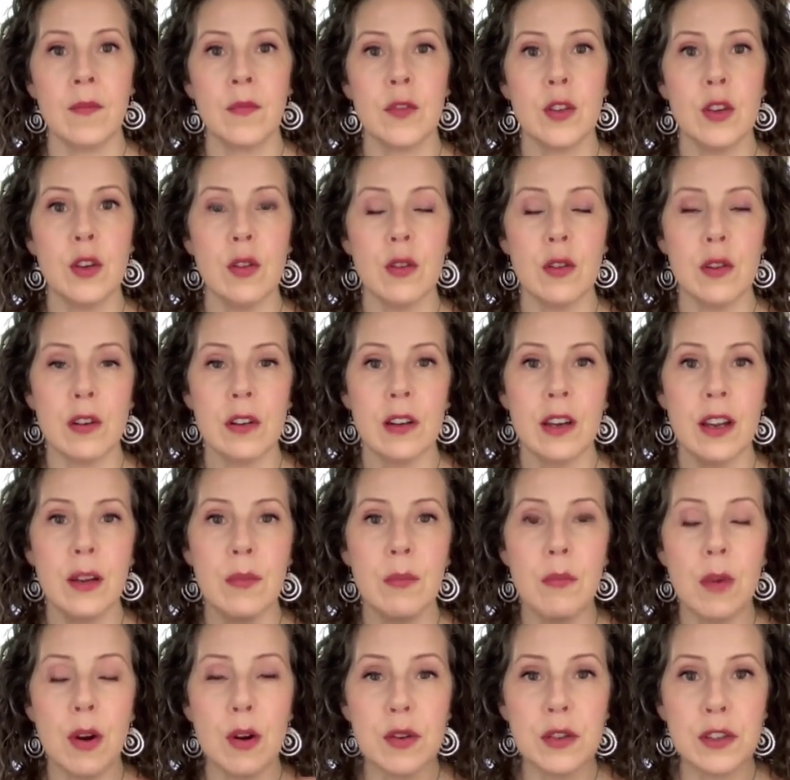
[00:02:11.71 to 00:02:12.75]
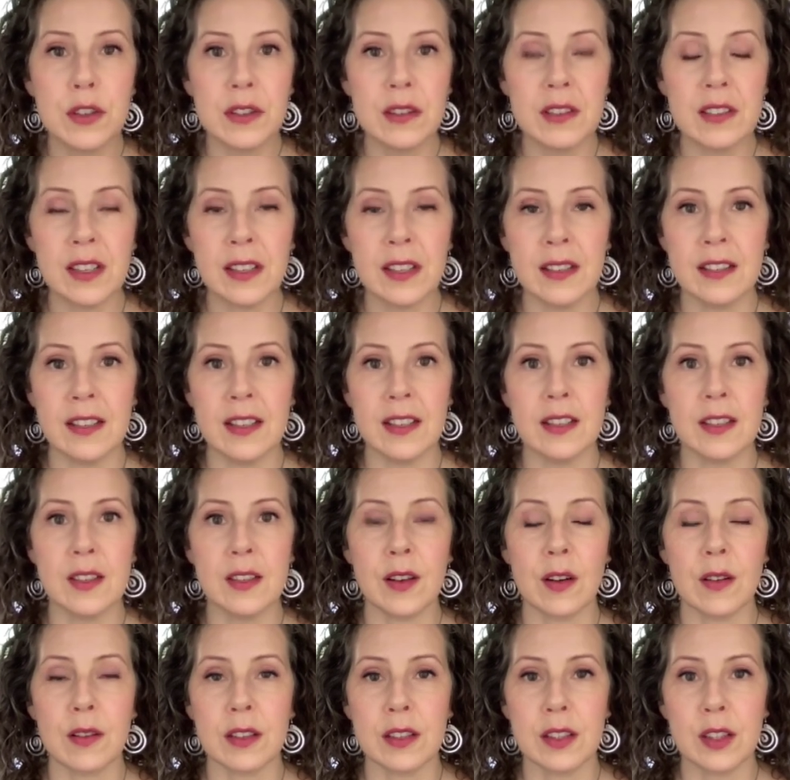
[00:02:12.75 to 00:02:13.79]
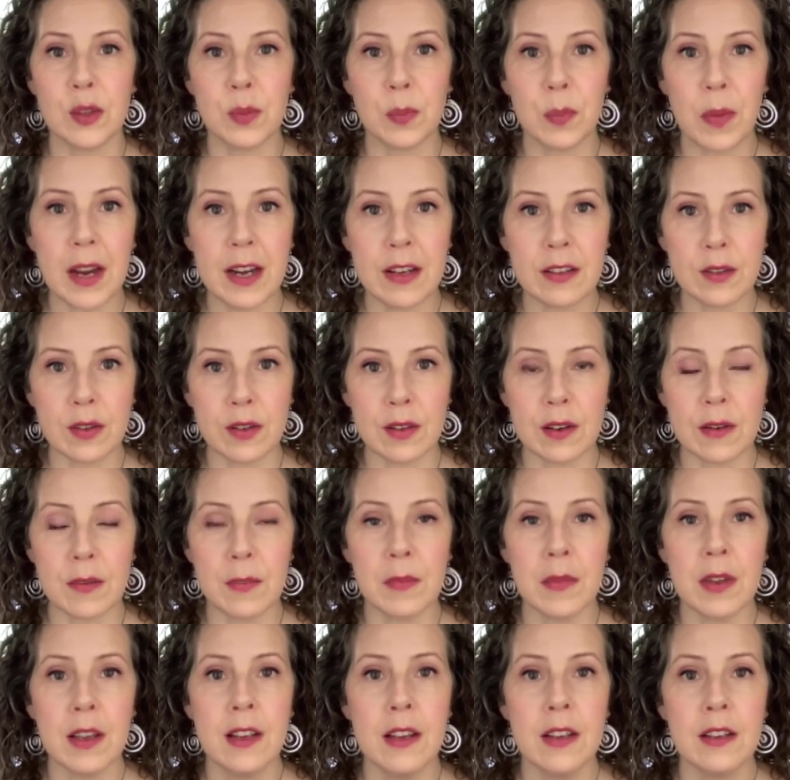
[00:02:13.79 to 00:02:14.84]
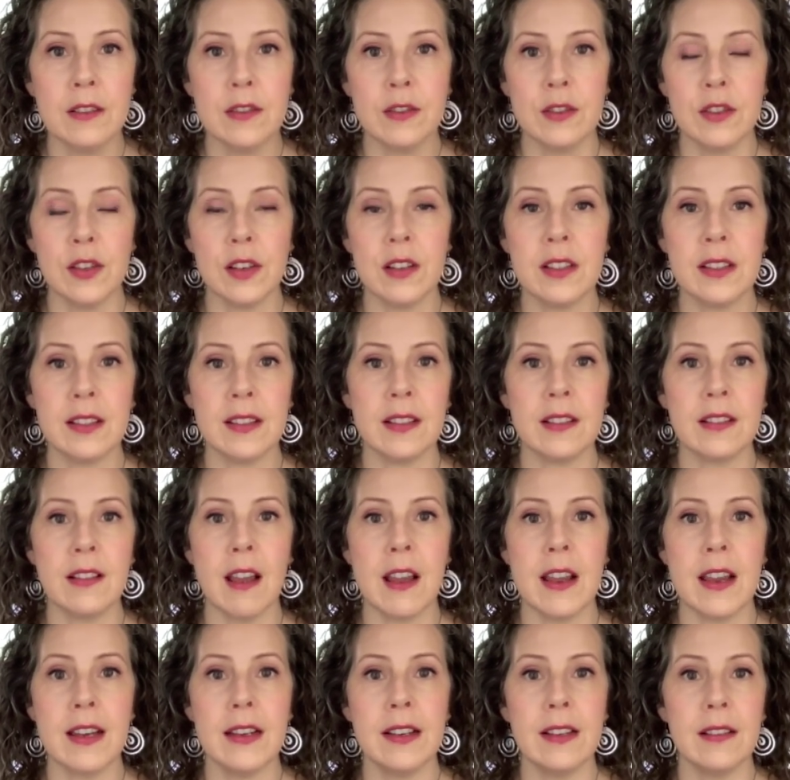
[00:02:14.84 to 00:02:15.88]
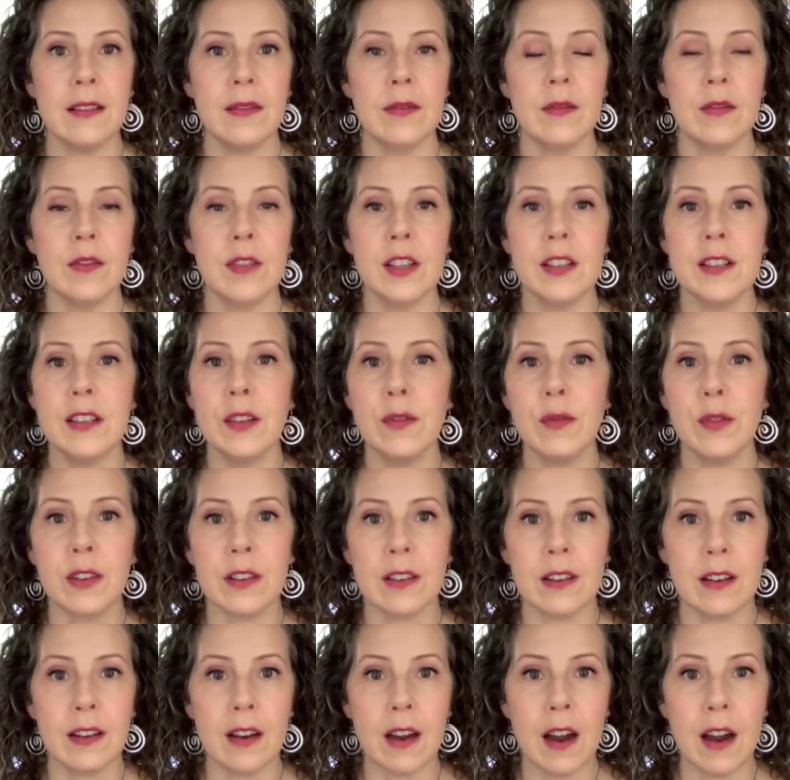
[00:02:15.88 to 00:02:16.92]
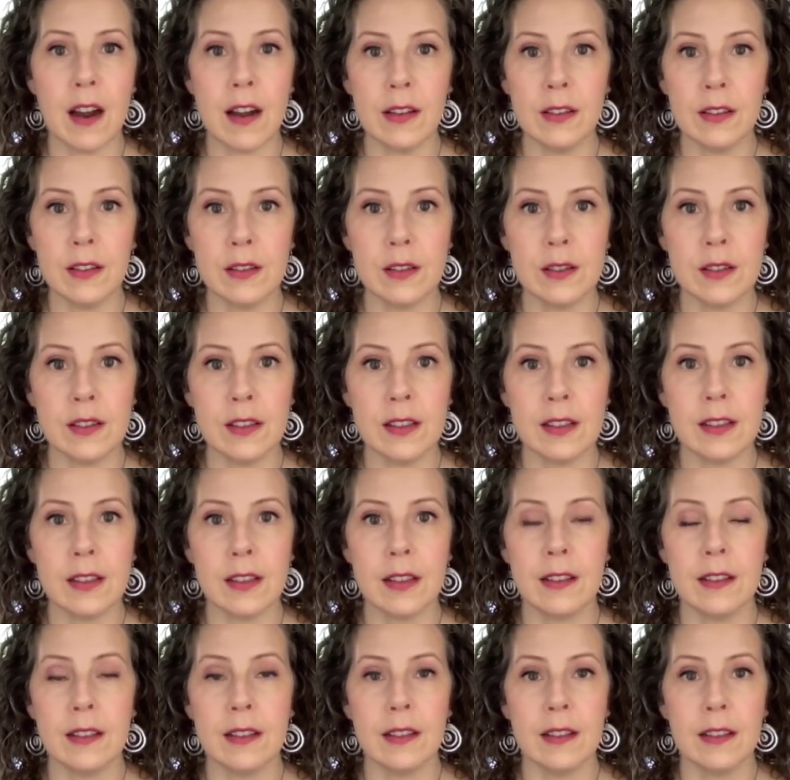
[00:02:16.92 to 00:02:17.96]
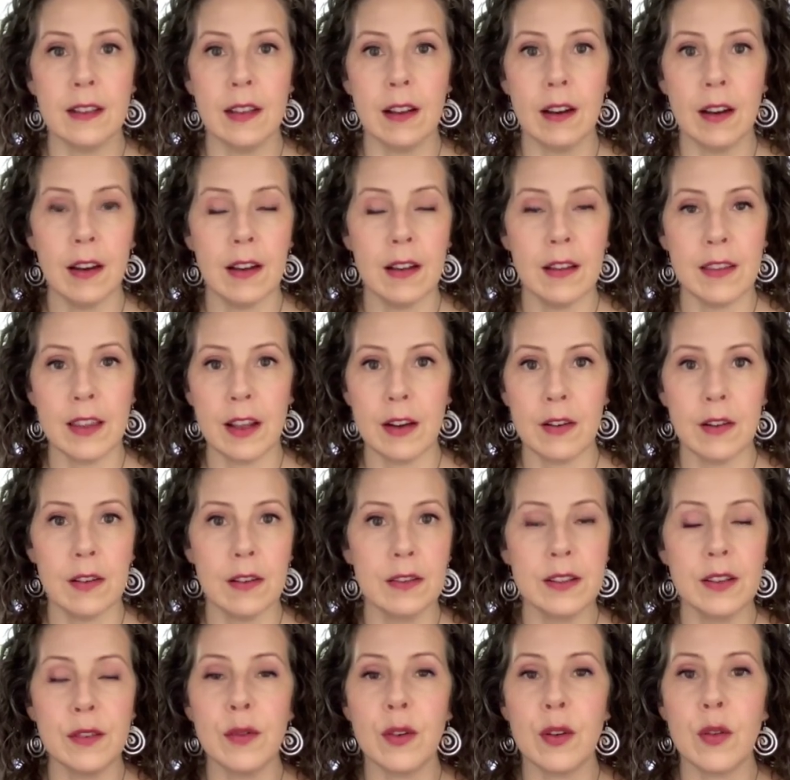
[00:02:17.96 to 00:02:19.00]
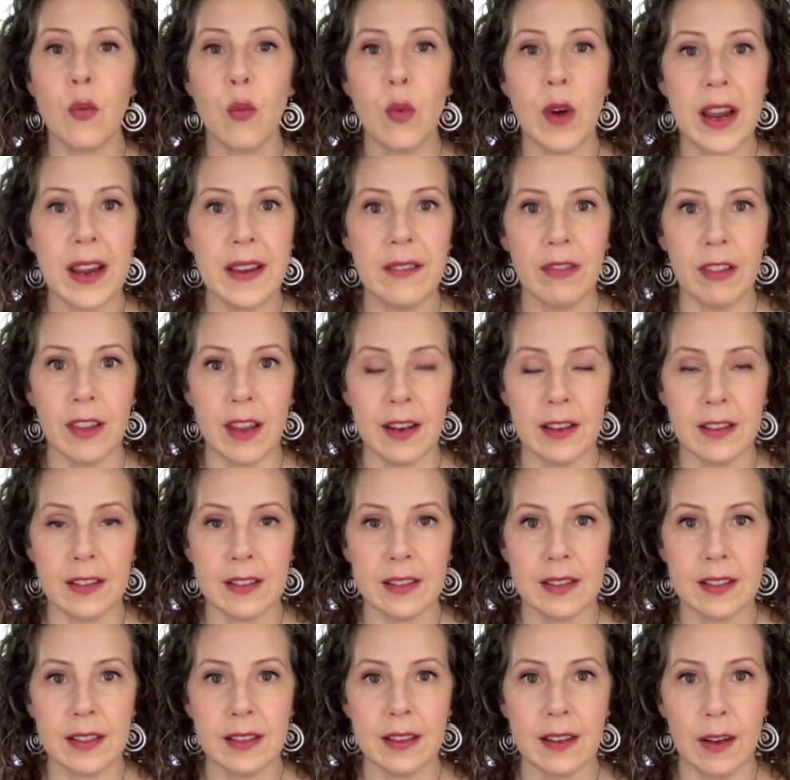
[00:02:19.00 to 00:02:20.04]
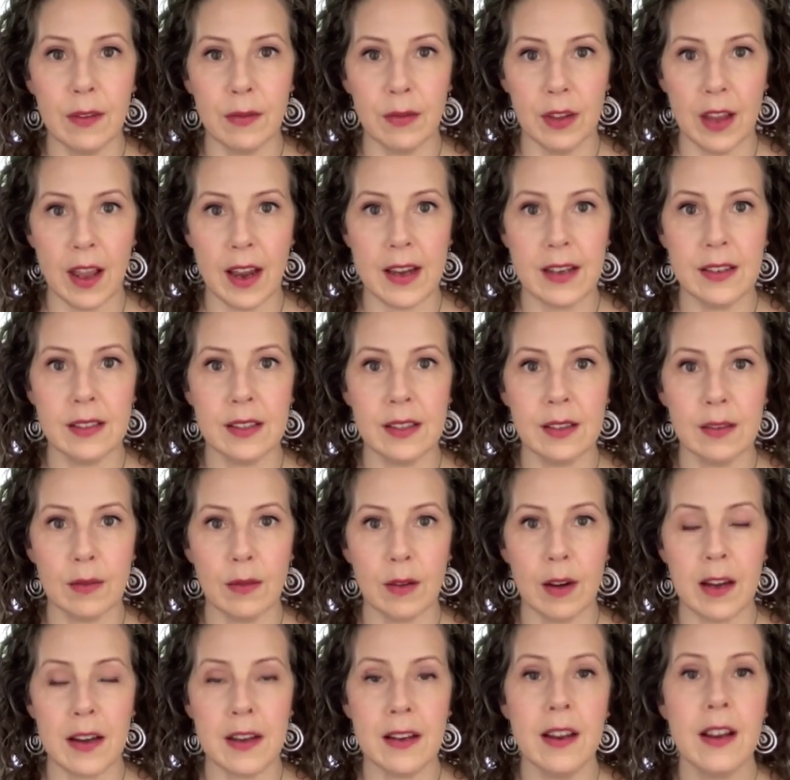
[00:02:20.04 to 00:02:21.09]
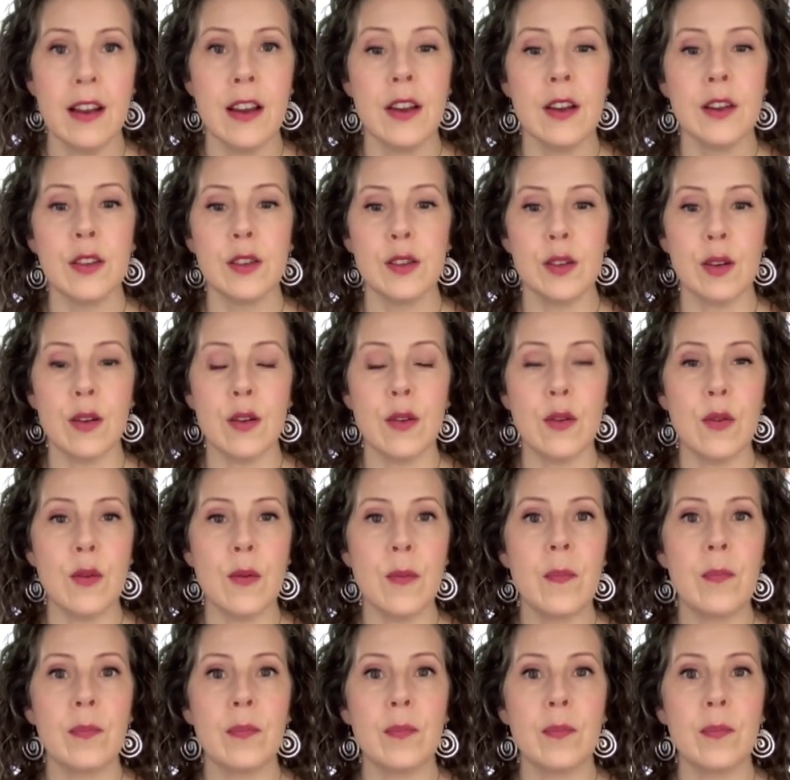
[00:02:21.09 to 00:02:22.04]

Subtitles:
Your emotions exist on a spectrum, just like the different colors that are different wavelengths of light, right? So